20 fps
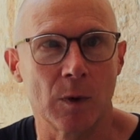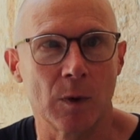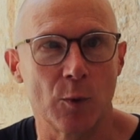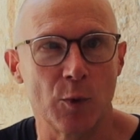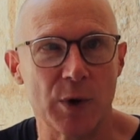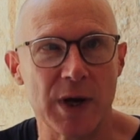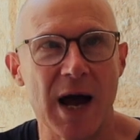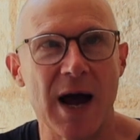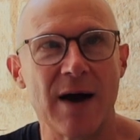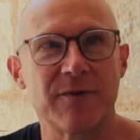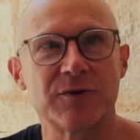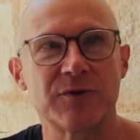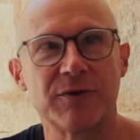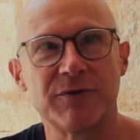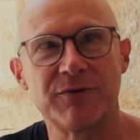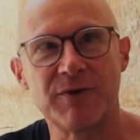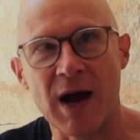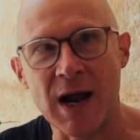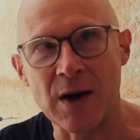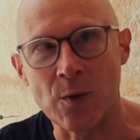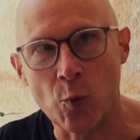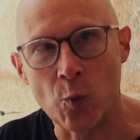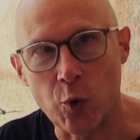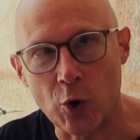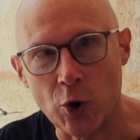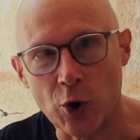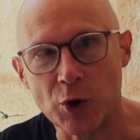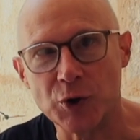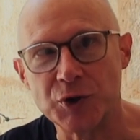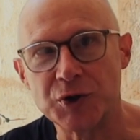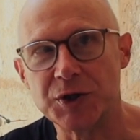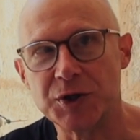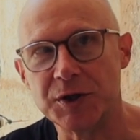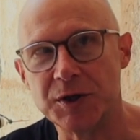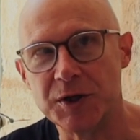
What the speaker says: we have to find words to